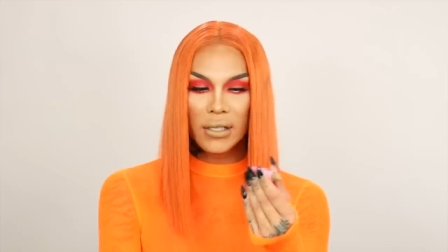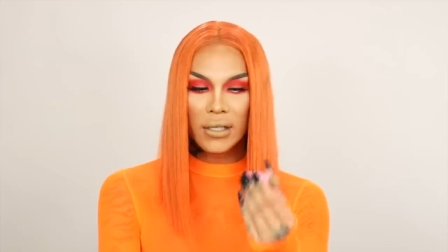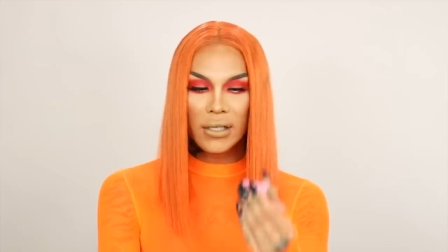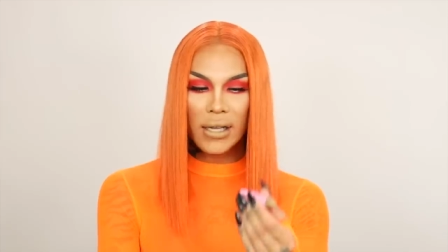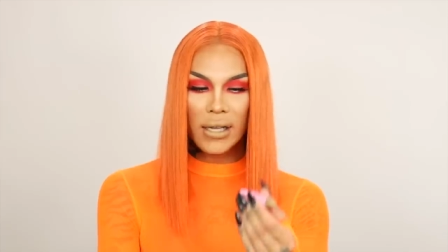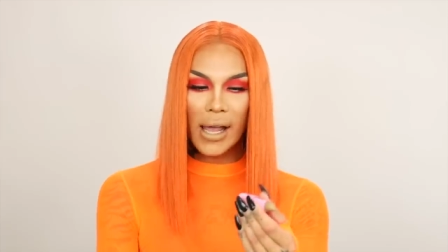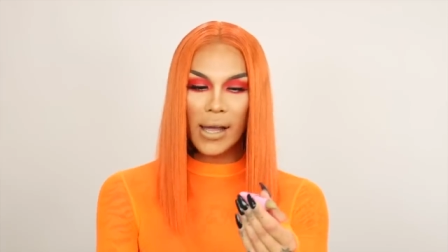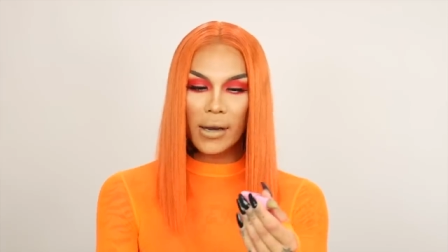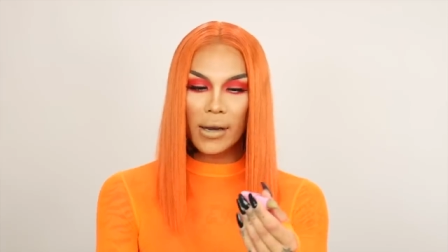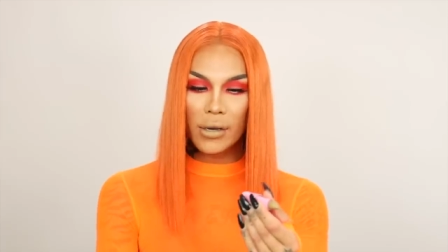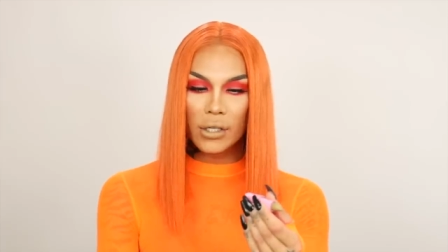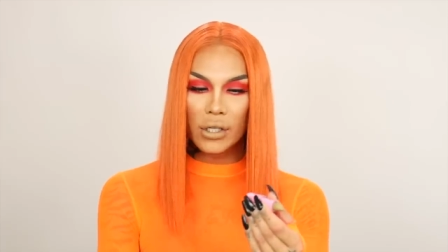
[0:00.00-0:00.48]
is
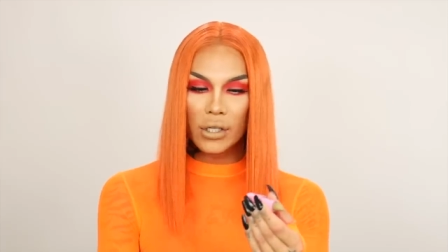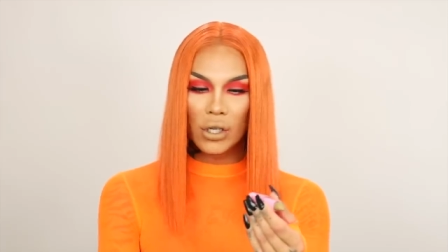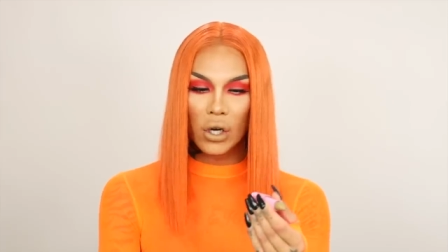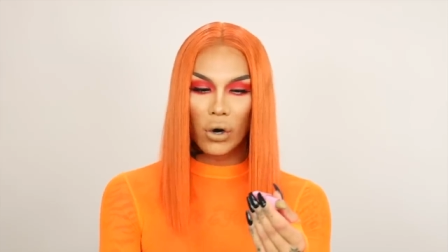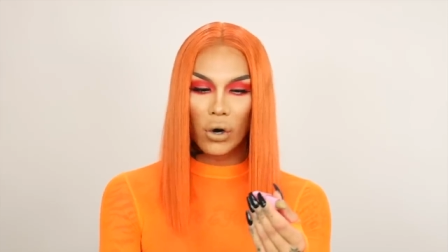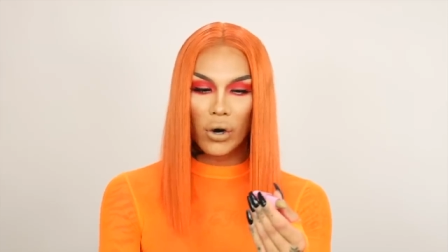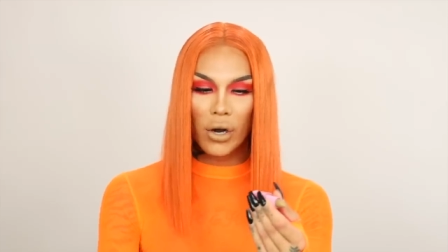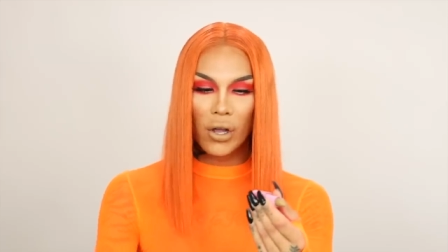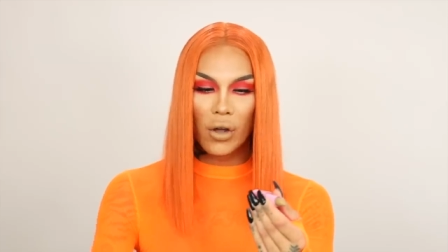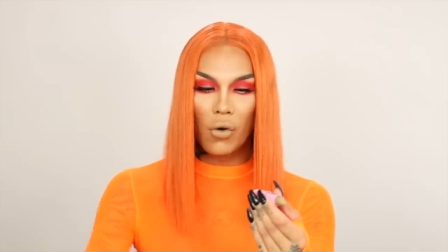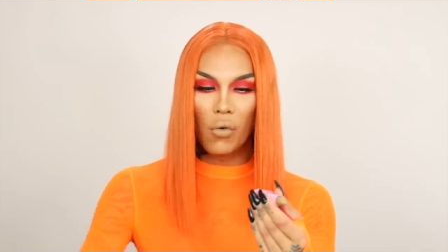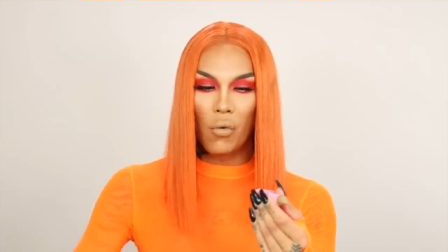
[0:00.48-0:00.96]

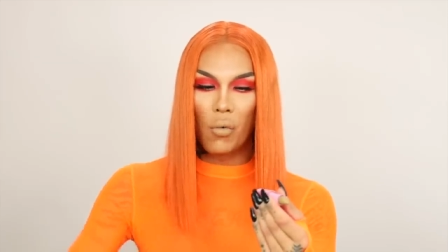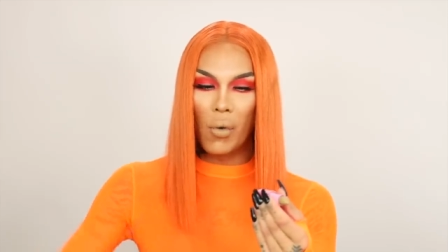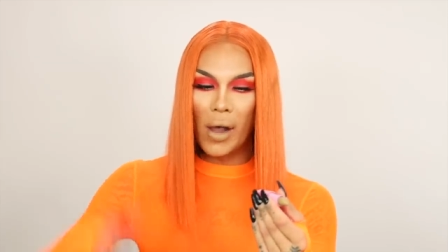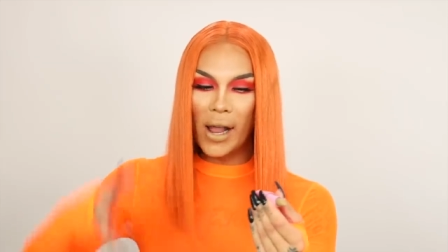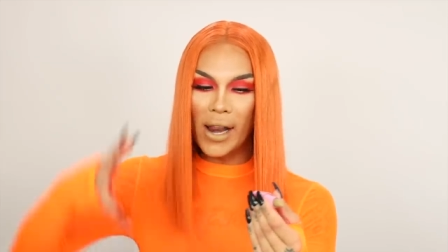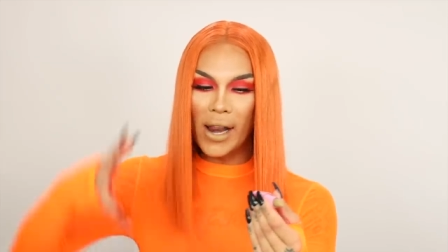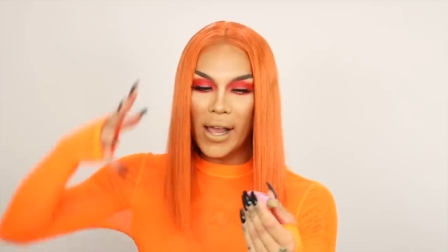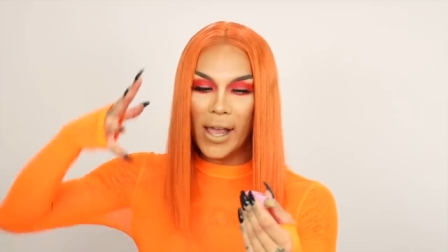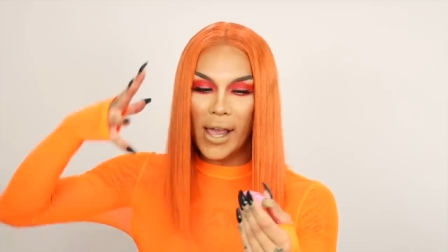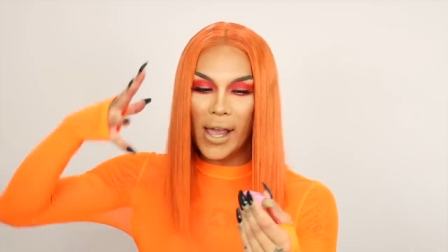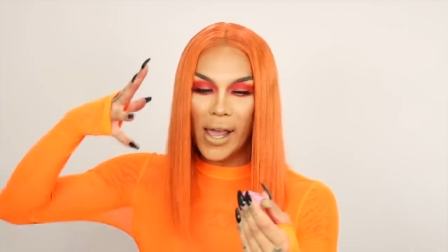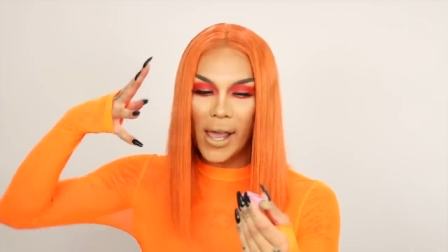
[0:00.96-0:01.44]
editorial
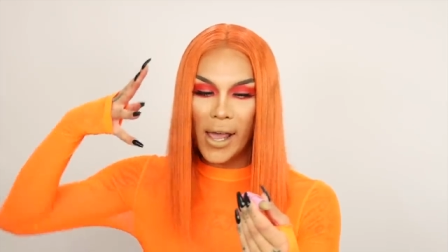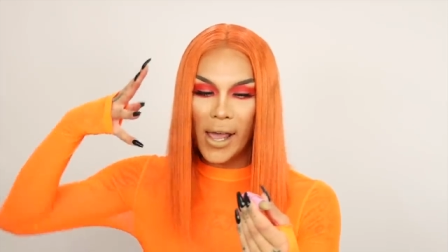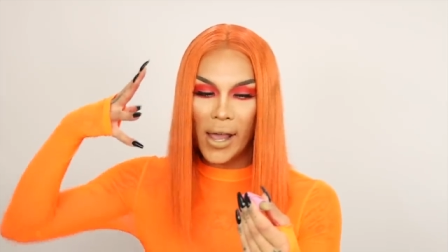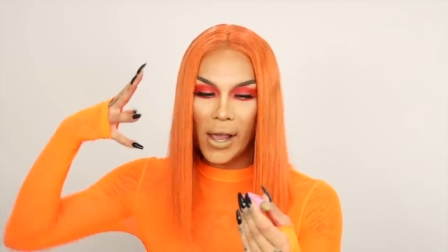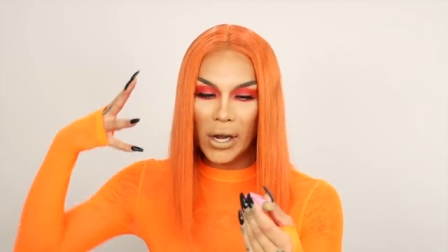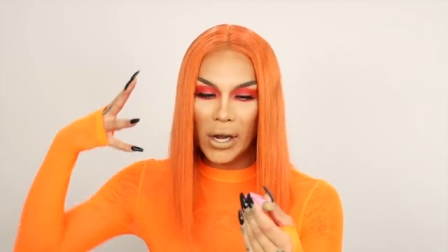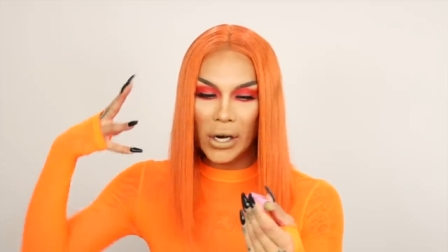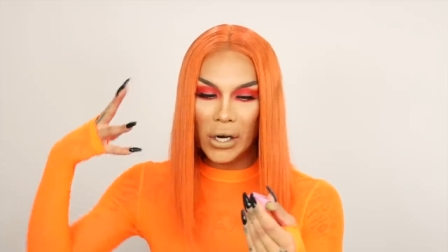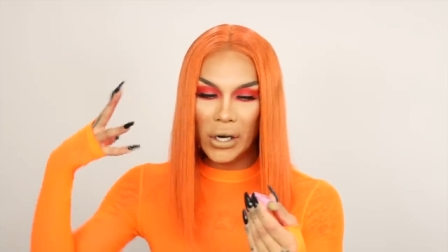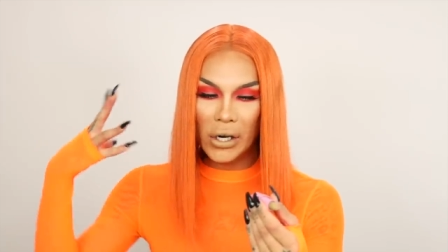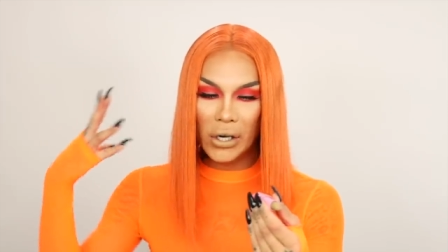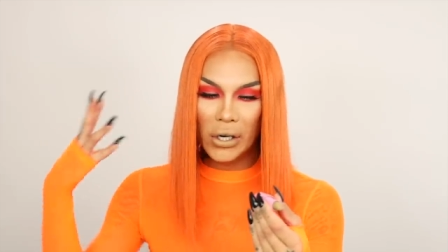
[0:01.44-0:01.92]
wet
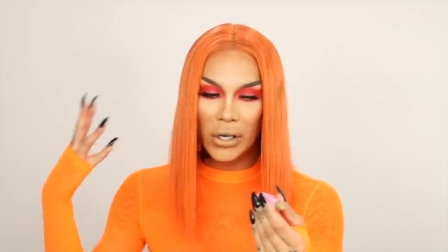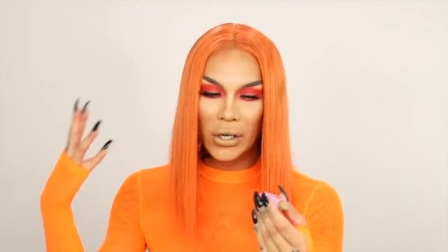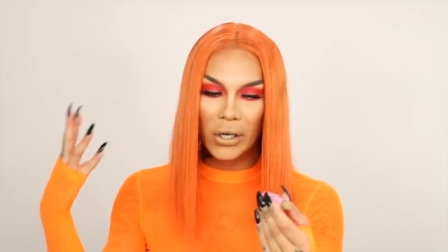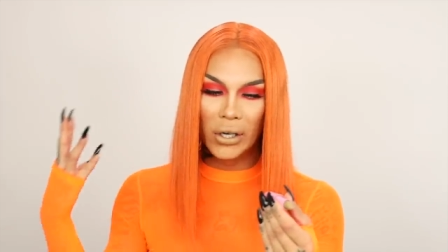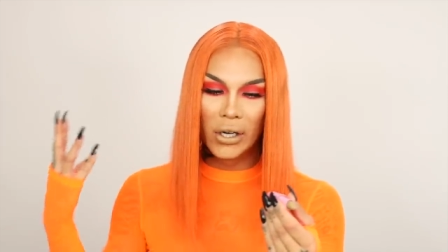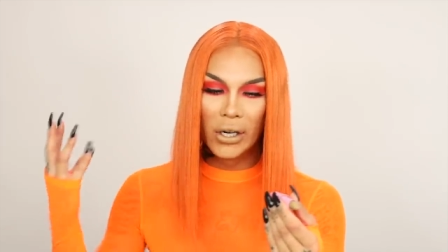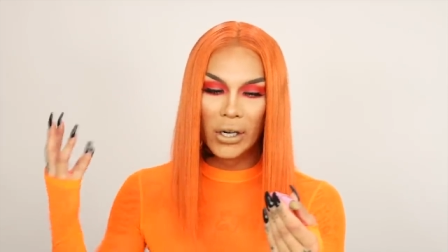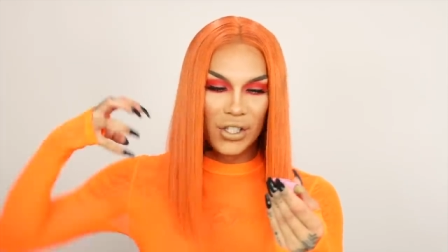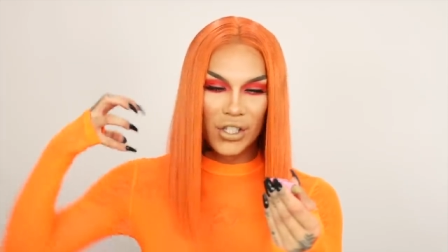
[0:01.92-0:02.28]
hair,